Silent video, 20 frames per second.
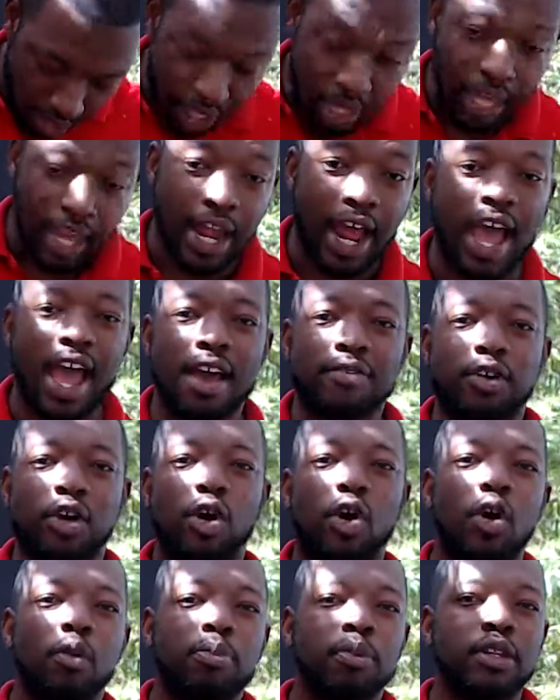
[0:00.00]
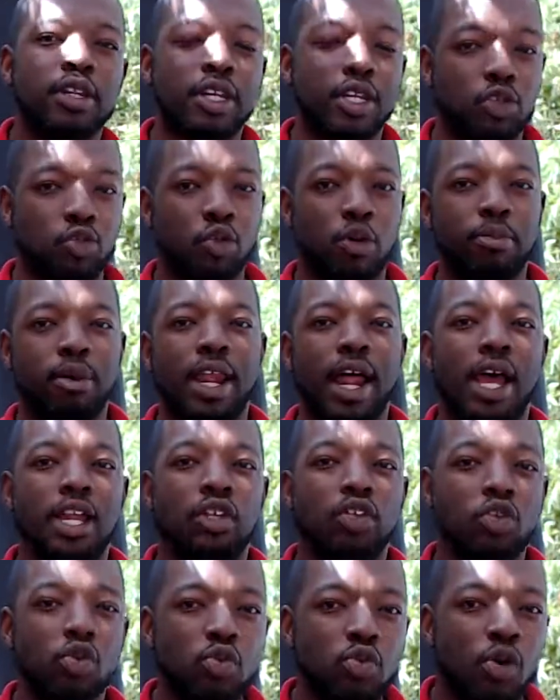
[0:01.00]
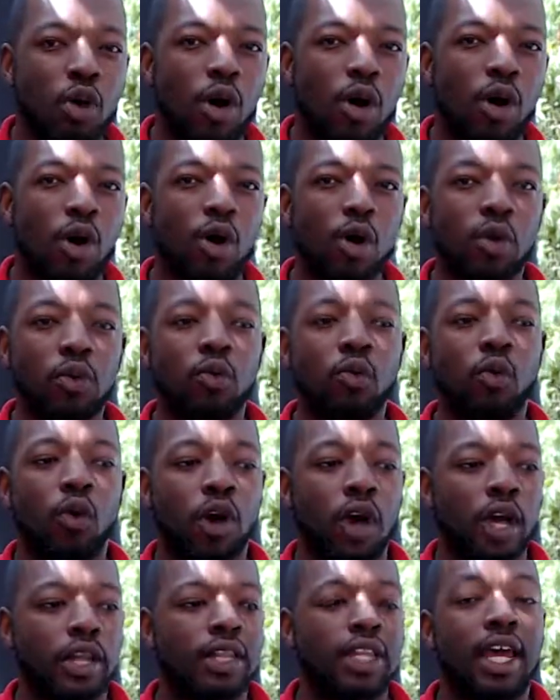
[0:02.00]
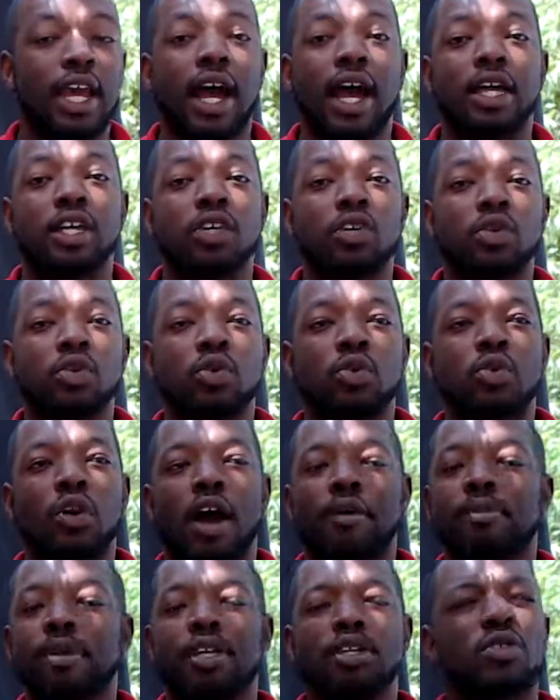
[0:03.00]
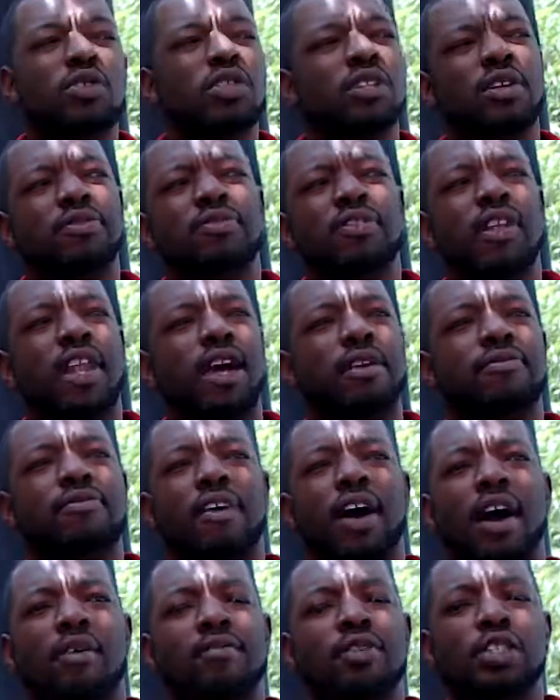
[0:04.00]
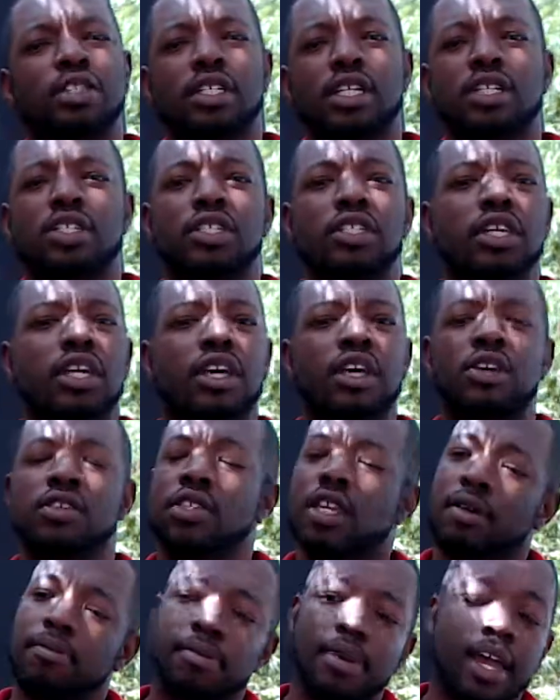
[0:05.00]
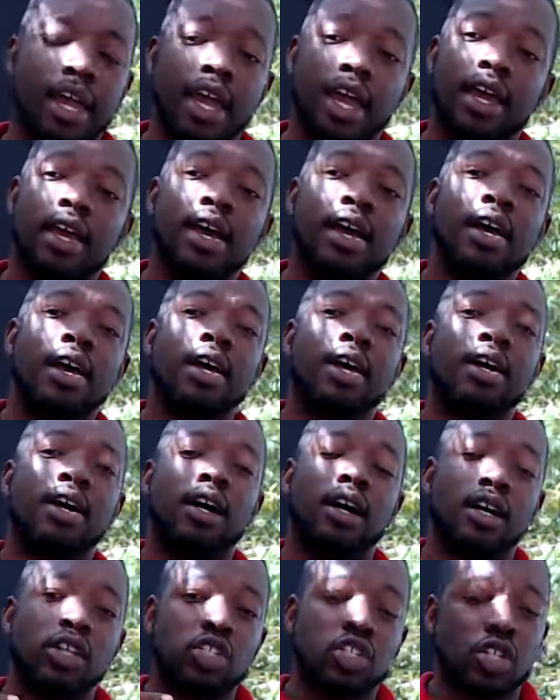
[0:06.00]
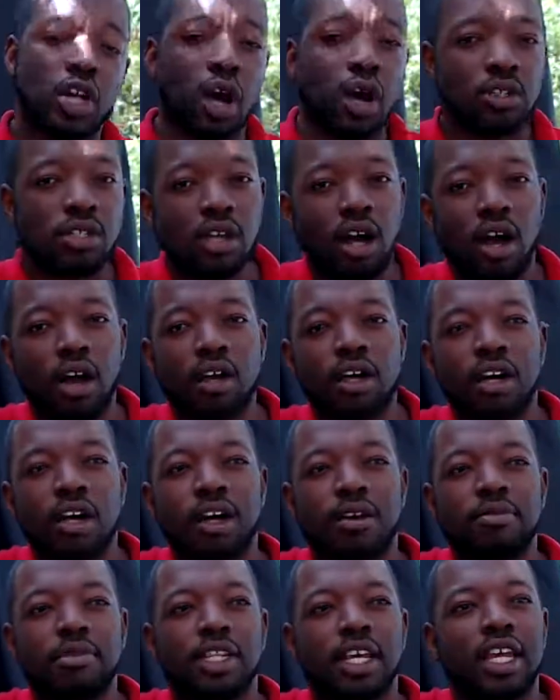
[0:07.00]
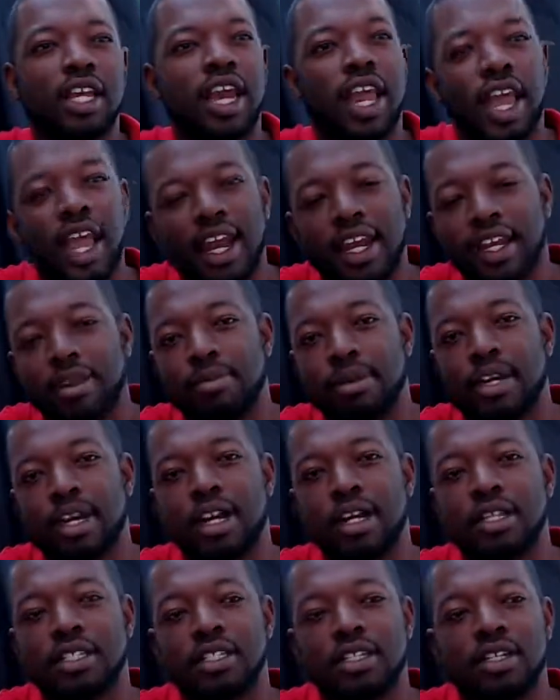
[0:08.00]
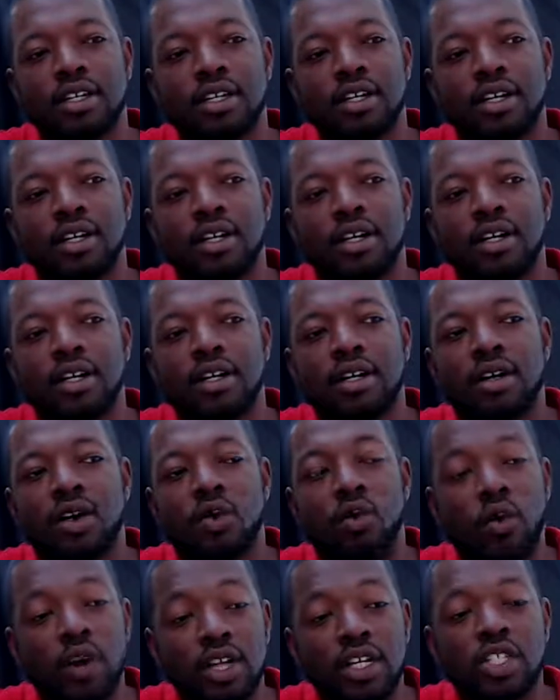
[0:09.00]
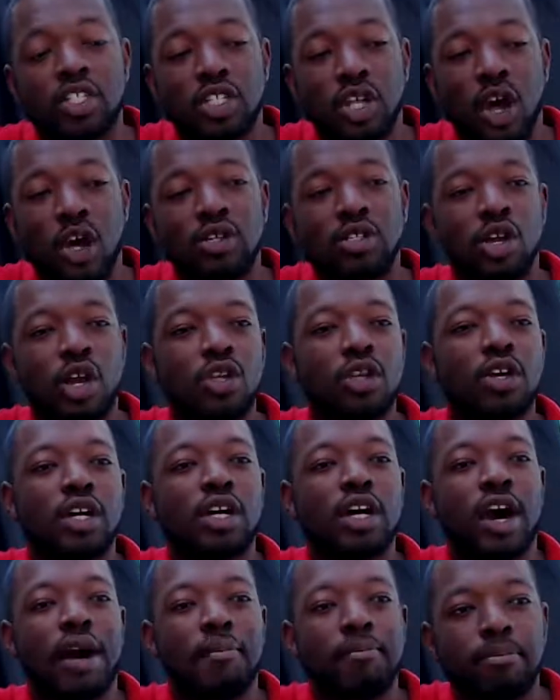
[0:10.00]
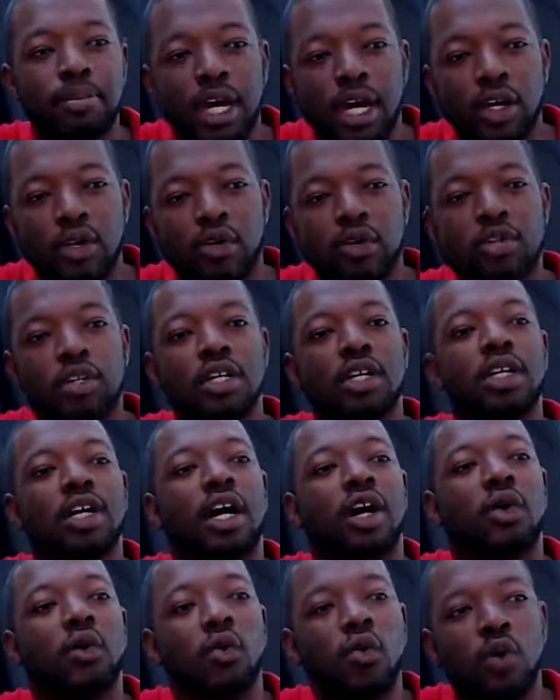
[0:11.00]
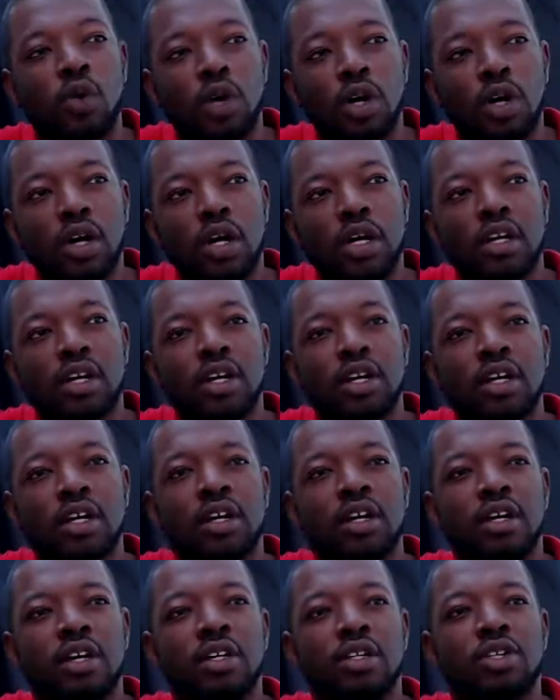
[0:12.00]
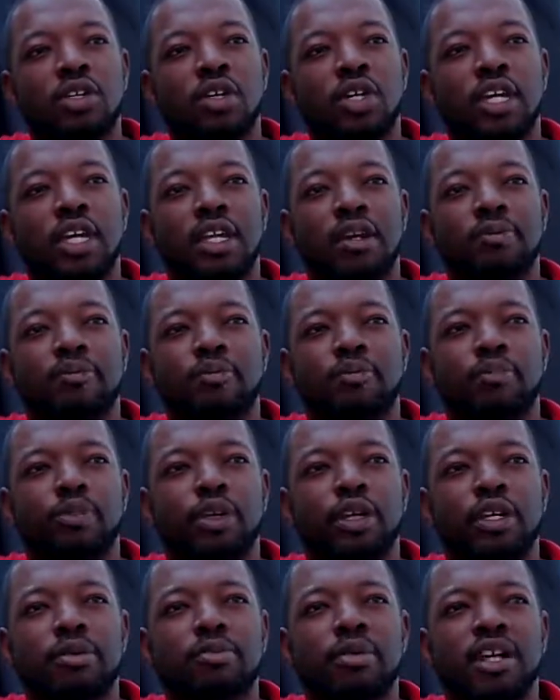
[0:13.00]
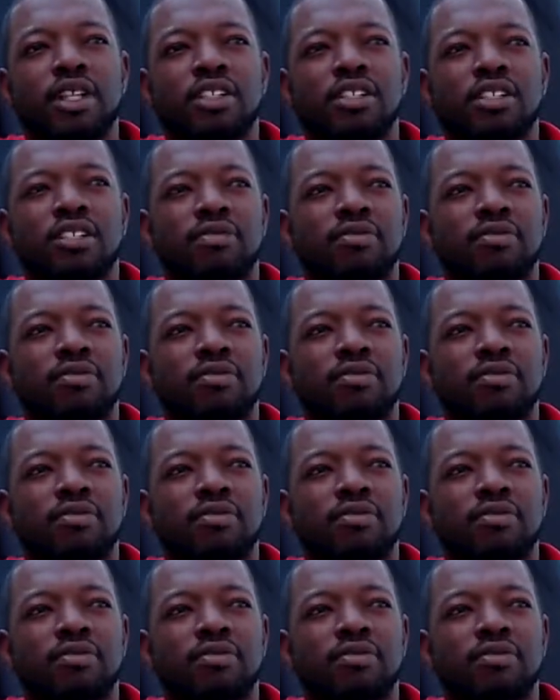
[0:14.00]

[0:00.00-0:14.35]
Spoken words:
And I haven't opened this one, but I do own one that I use. I've been using it for like 5 or 6 years. And man, a Sawzall comes in handy because with a Sawzall, you can cut metal, you can cut wood, you can pretty much